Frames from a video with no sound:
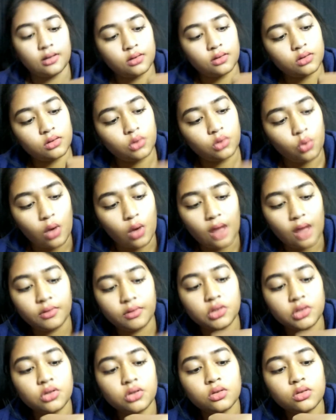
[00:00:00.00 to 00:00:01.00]
it, so I
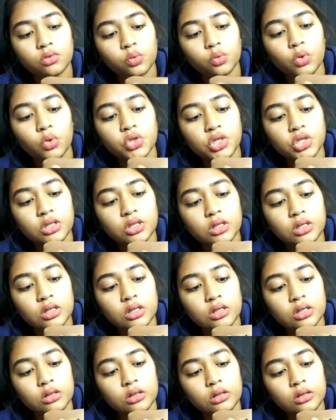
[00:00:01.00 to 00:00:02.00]
will just swatch it
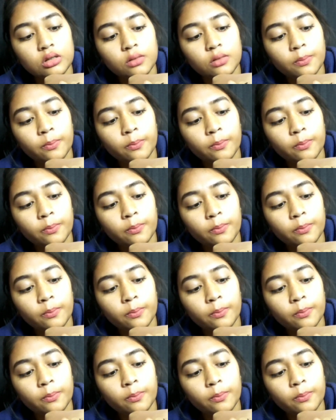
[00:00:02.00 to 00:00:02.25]
here.